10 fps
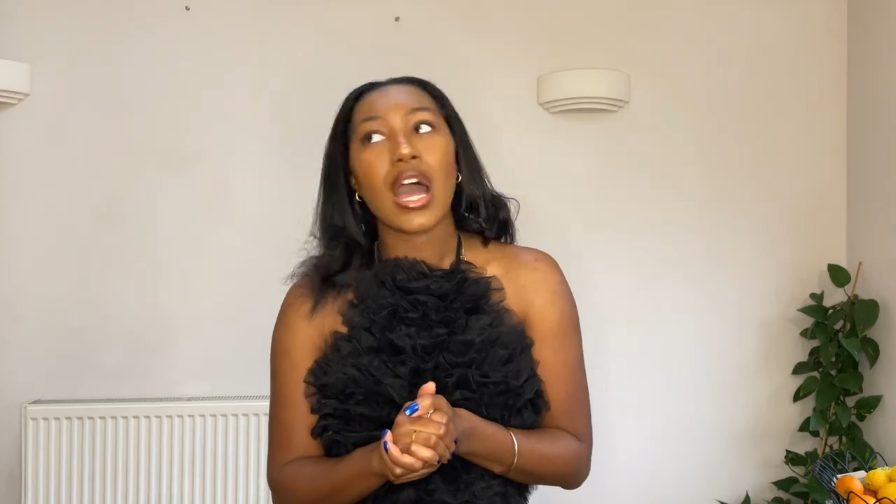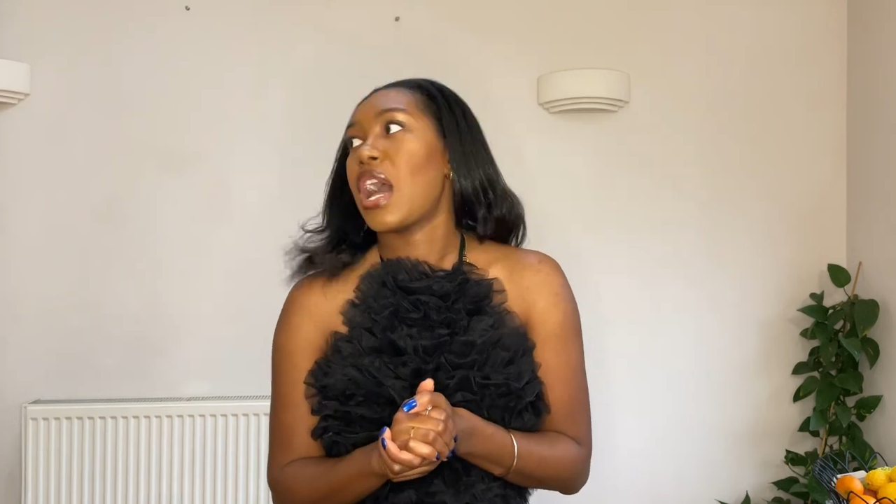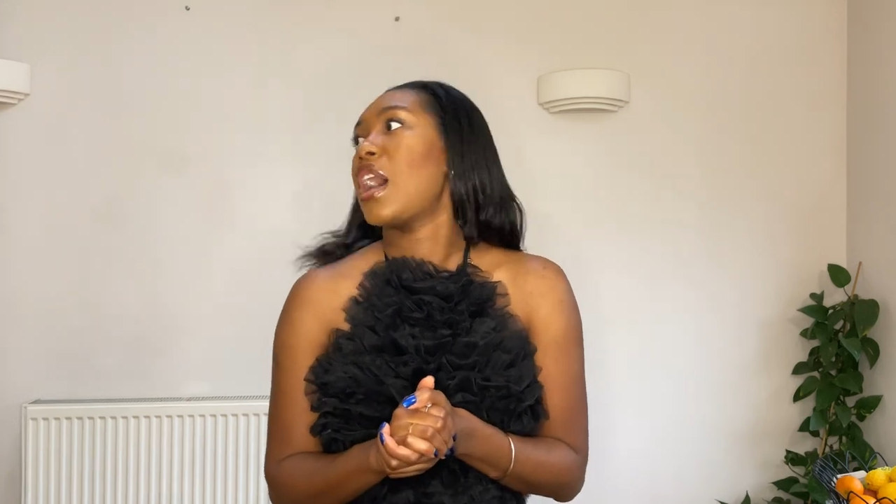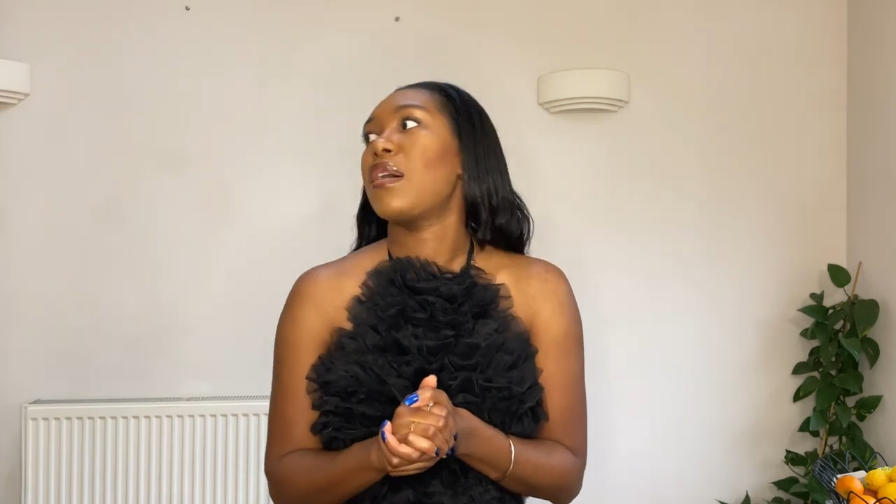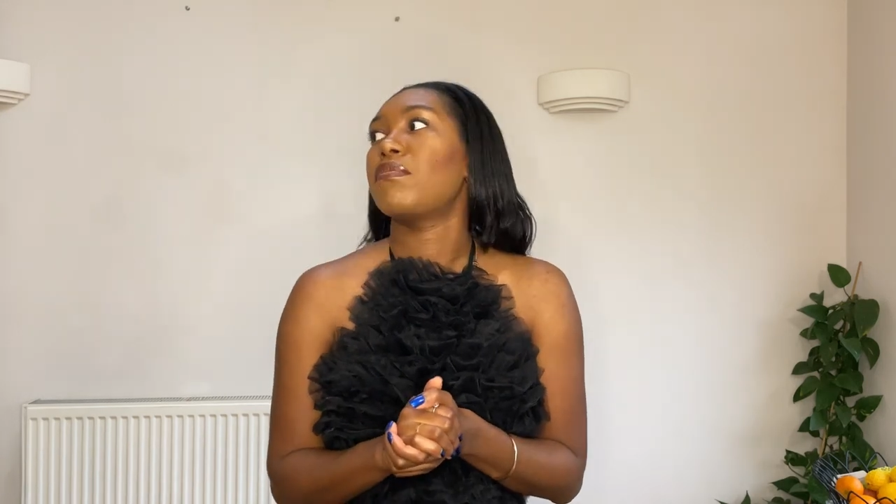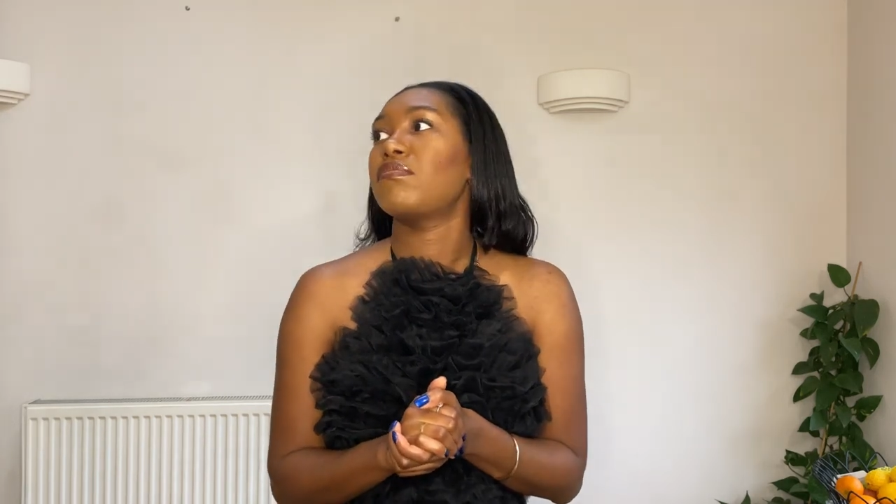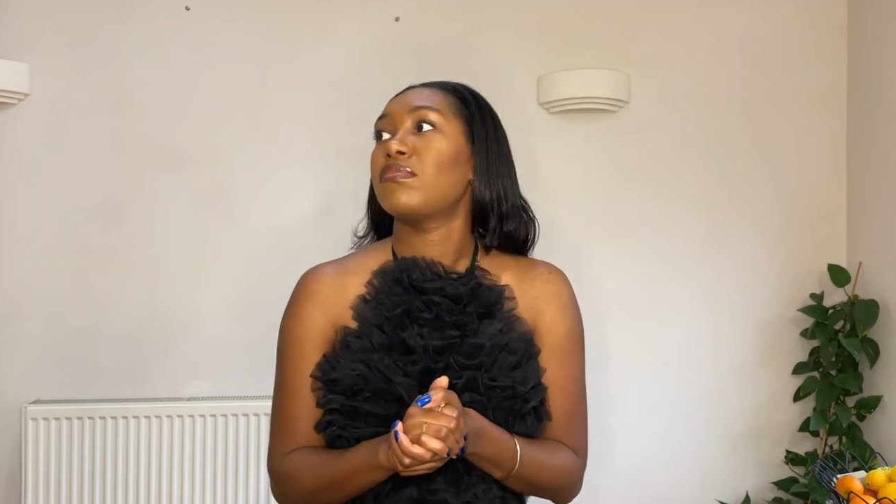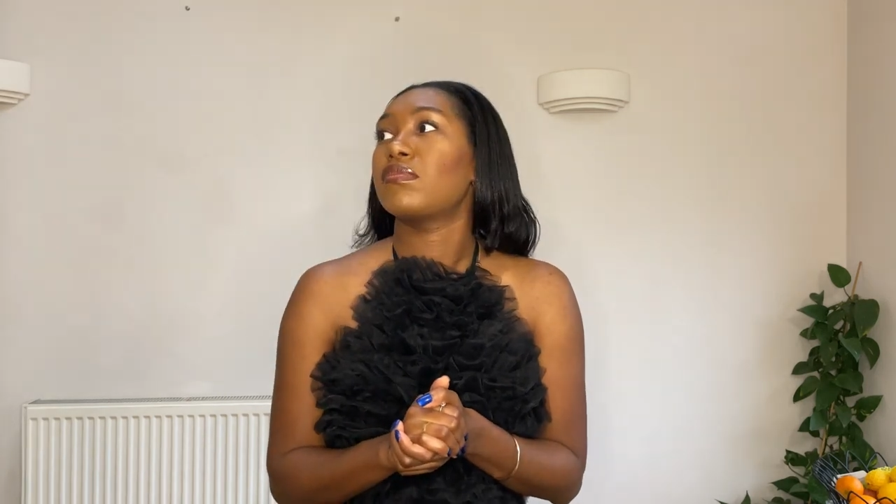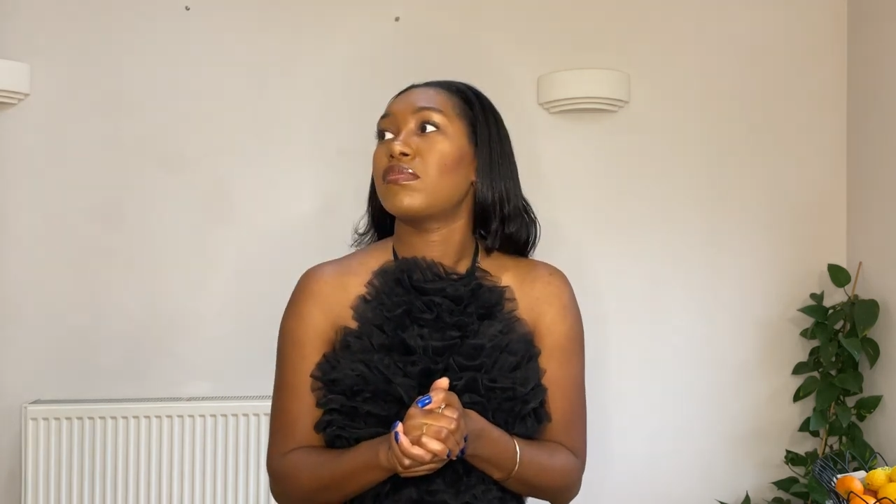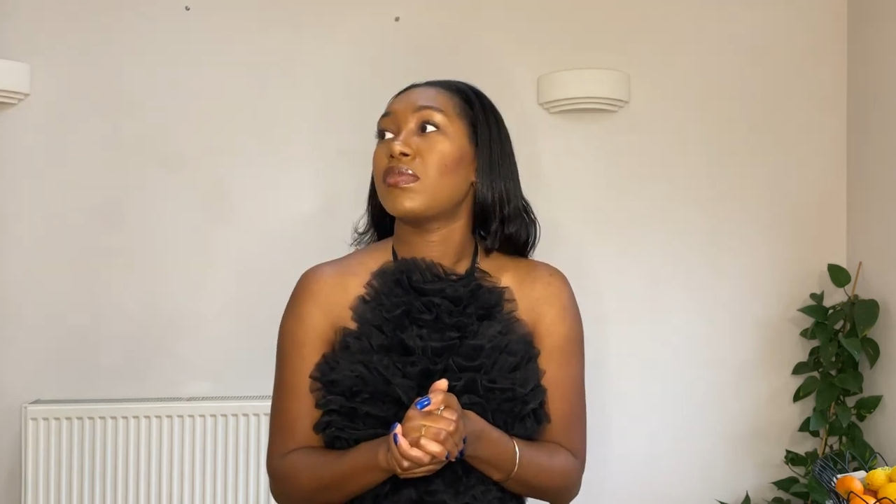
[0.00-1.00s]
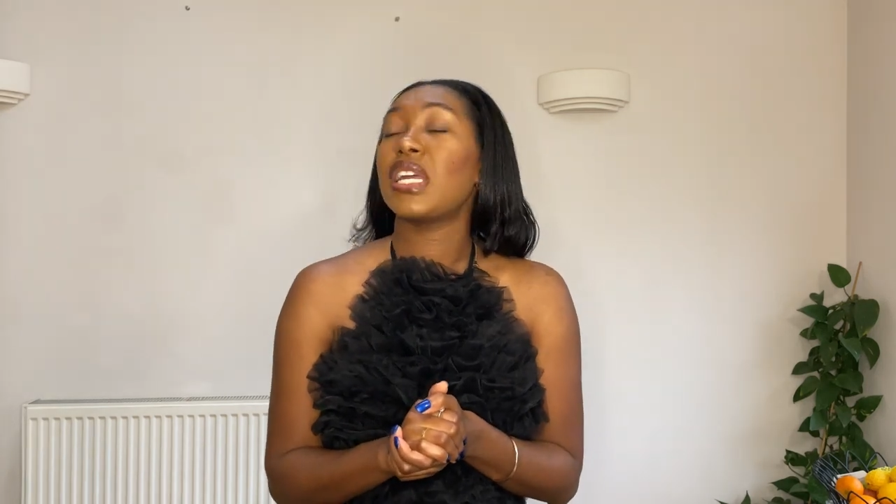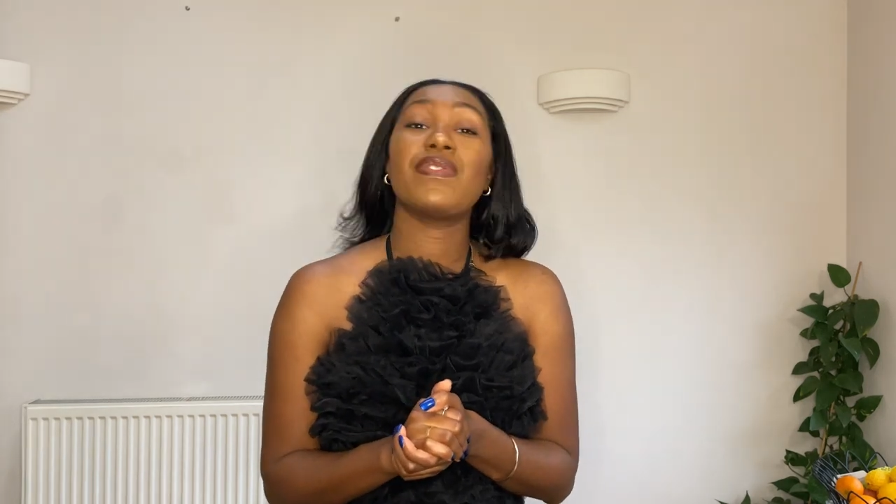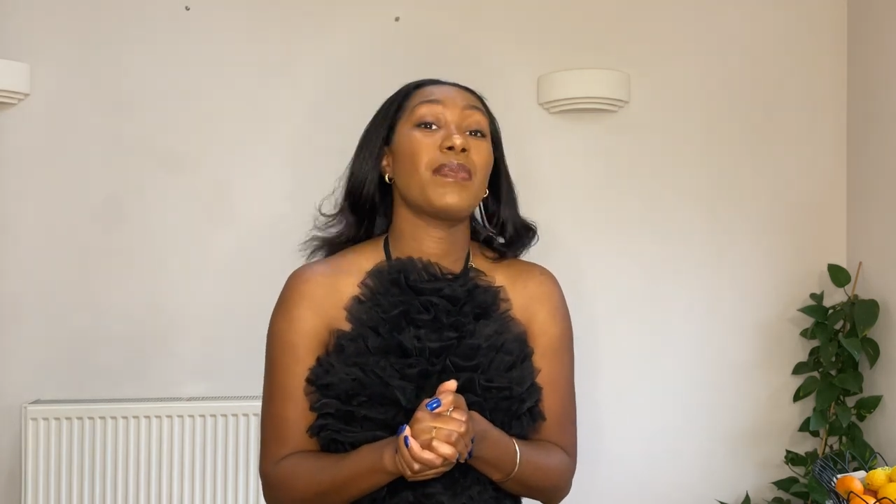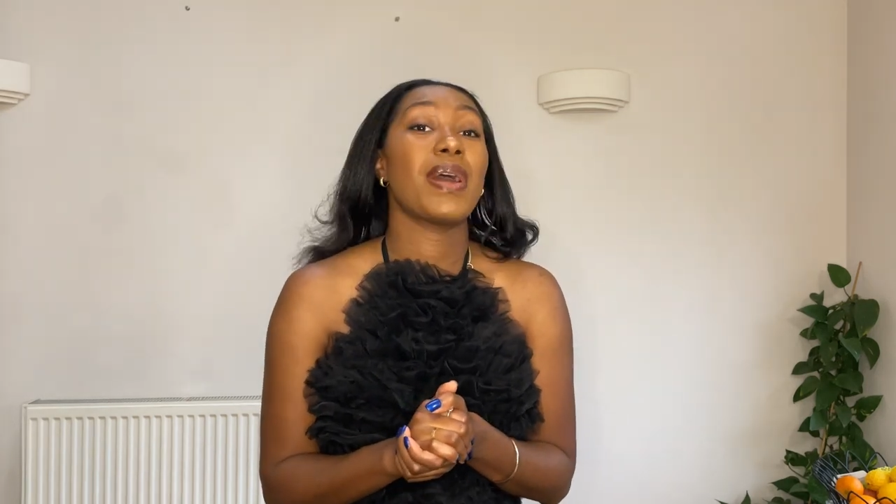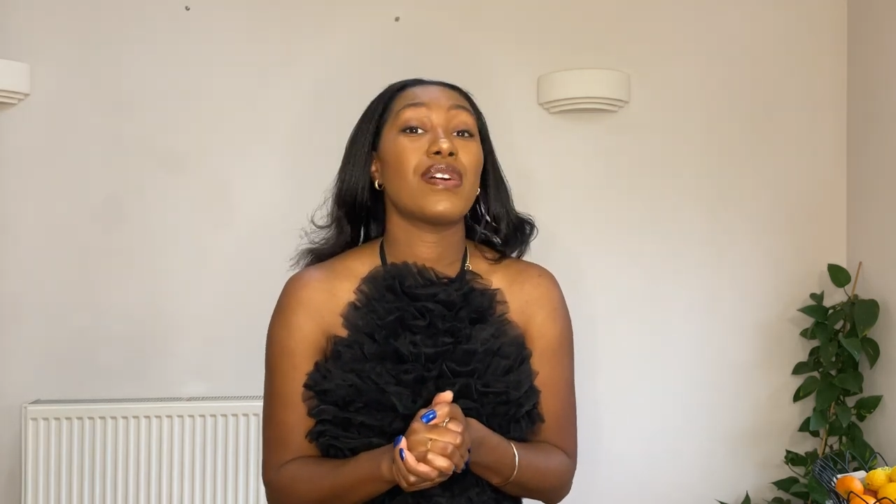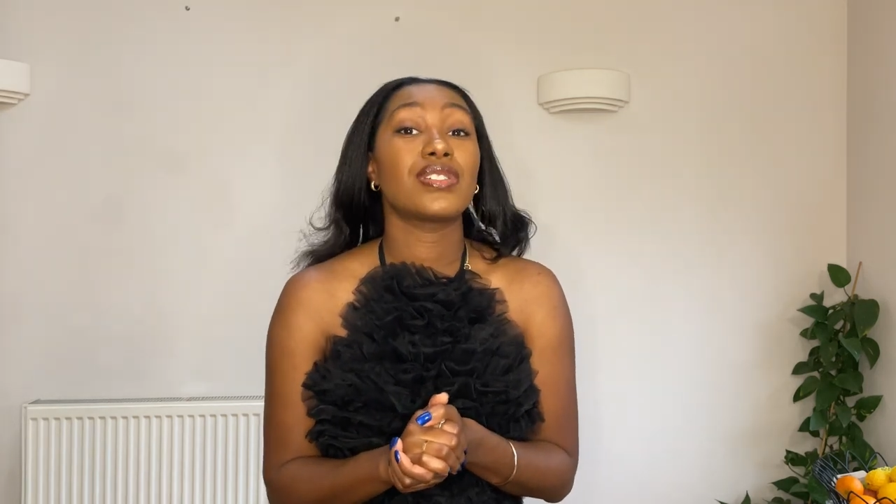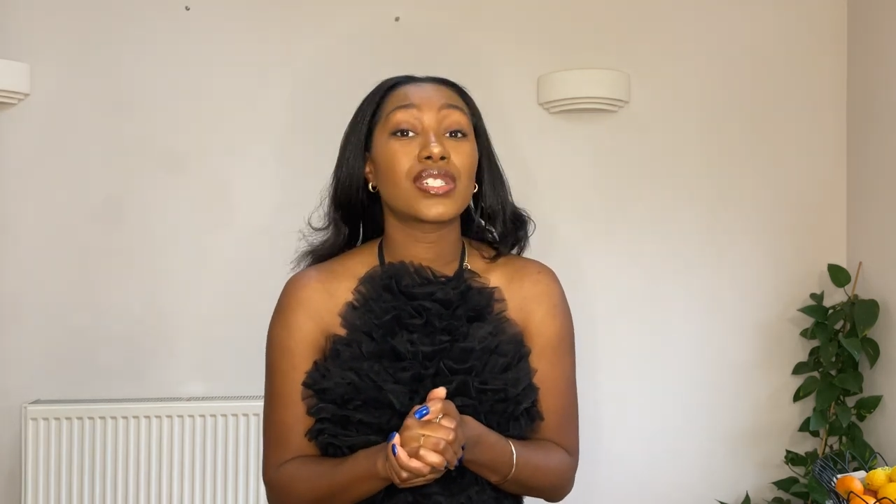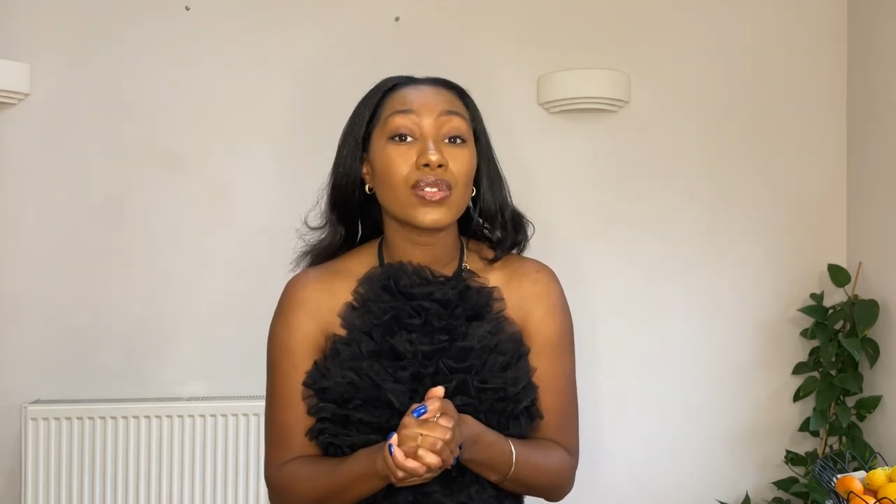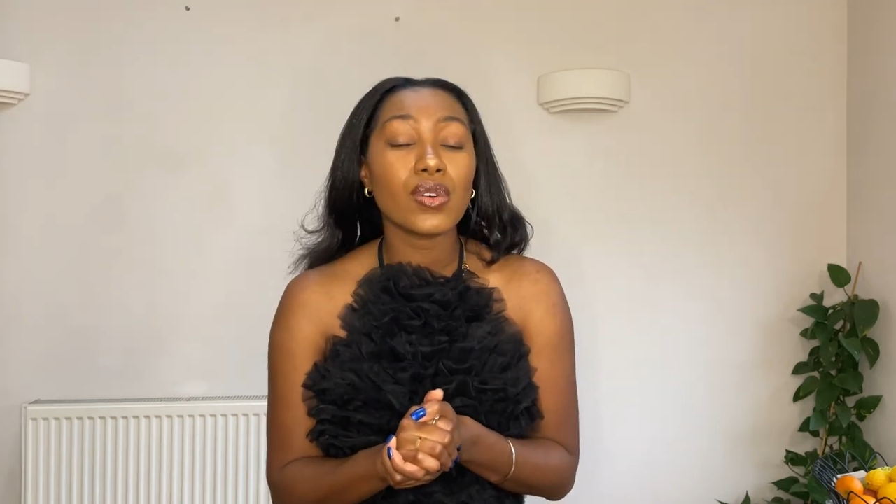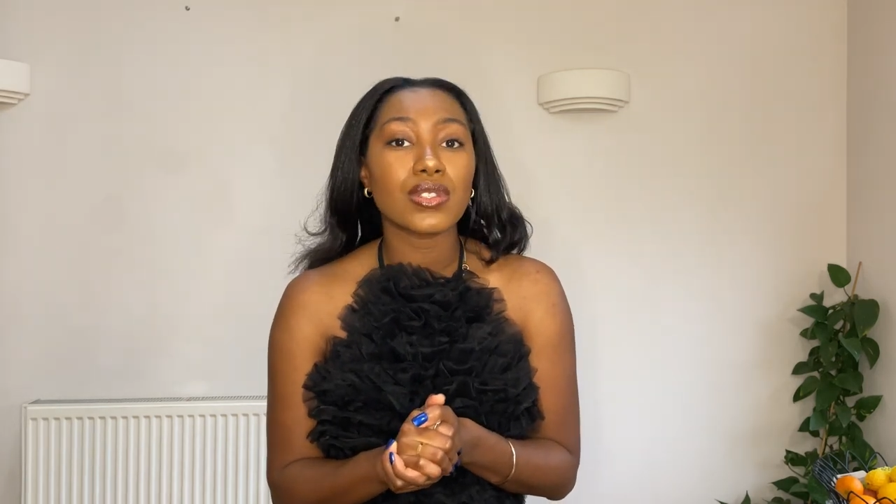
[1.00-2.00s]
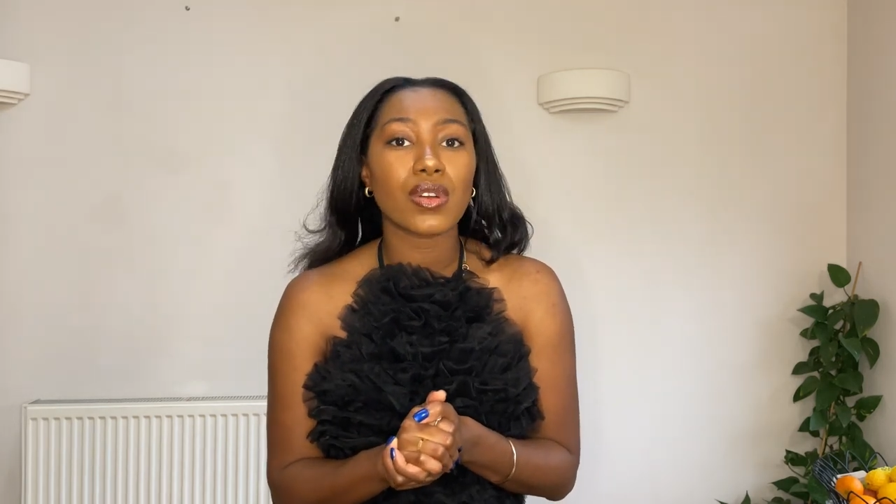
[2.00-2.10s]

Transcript: Um, even a pair of shorts